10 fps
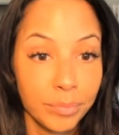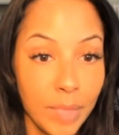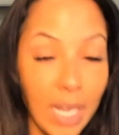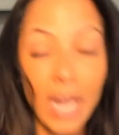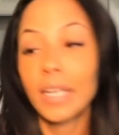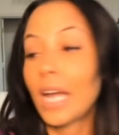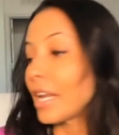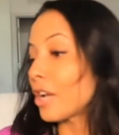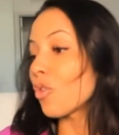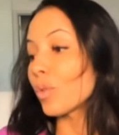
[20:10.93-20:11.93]
And I
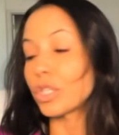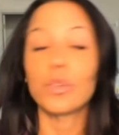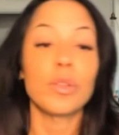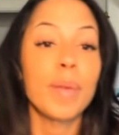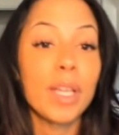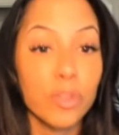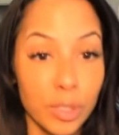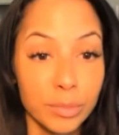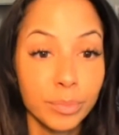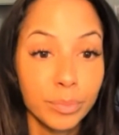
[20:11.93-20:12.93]
know what to do in the bedroom.
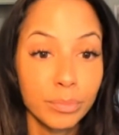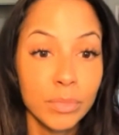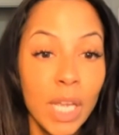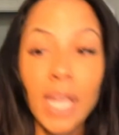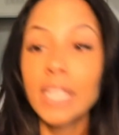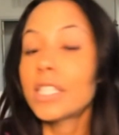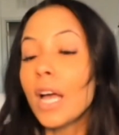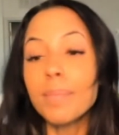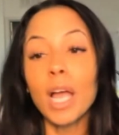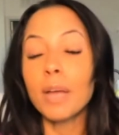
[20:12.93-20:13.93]
And
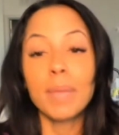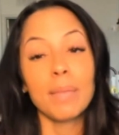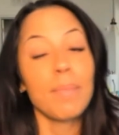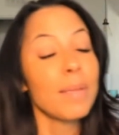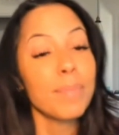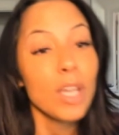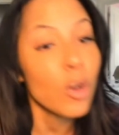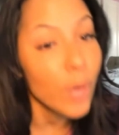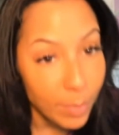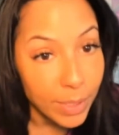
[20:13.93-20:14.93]
some young men may be
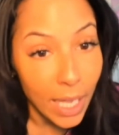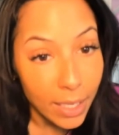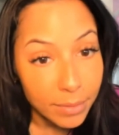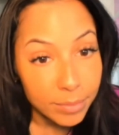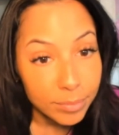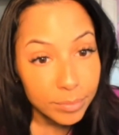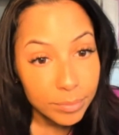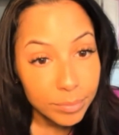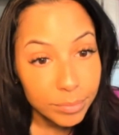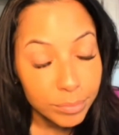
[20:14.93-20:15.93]
okay with that.
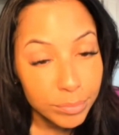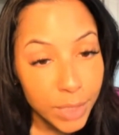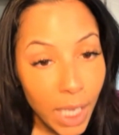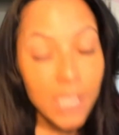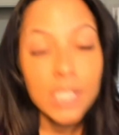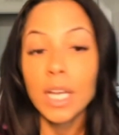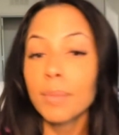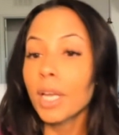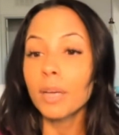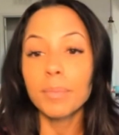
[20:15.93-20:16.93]

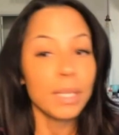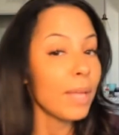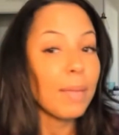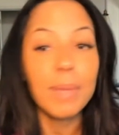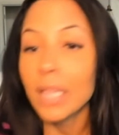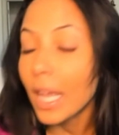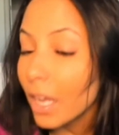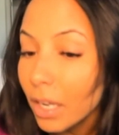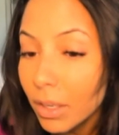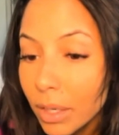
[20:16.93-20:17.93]
Some young men may be like,
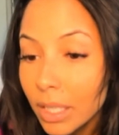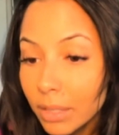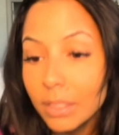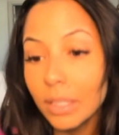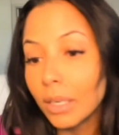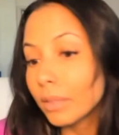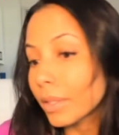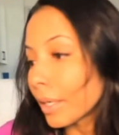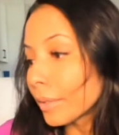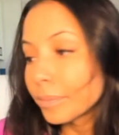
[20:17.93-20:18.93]
oh, I don't care.